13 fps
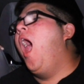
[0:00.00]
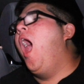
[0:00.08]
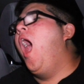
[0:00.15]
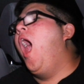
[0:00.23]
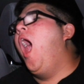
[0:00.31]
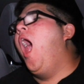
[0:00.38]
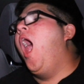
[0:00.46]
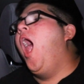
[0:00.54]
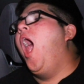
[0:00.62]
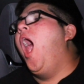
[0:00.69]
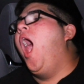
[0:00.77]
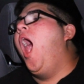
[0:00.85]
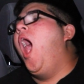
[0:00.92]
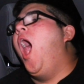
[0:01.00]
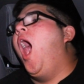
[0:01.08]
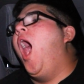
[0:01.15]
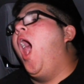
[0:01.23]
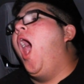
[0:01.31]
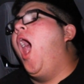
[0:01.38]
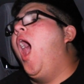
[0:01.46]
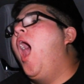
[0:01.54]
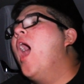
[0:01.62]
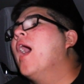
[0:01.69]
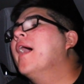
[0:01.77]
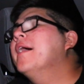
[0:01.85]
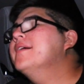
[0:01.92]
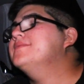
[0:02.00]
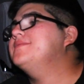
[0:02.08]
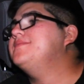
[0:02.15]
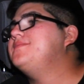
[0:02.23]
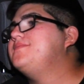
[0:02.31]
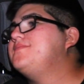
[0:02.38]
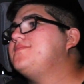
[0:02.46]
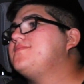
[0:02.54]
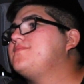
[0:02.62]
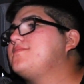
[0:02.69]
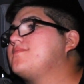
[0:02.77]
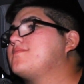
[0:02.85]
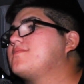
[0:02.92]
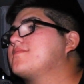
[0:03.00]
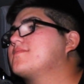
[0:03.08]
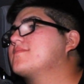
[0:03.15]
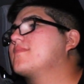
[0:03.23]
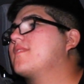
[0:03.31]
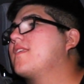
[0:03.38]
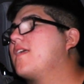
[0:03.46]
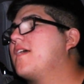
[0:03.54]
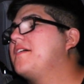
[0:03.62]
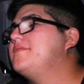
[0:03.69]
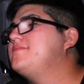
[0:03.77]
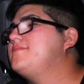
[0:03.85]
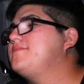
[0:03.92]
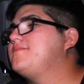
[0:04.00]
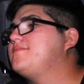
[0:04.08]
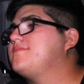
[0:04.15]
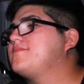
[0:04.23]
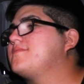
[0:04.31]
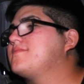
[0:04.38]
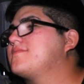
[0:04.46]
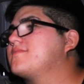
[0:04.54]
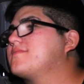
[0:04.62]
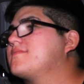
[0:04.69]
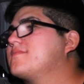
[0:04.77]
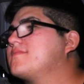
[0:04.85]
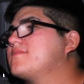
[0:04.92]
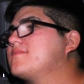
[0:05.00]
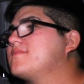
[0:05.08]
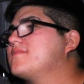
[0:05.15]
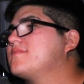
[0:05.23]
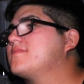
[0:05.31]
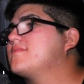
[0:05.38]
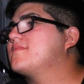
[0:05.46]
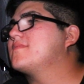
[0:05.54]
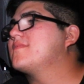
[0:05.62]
(silent)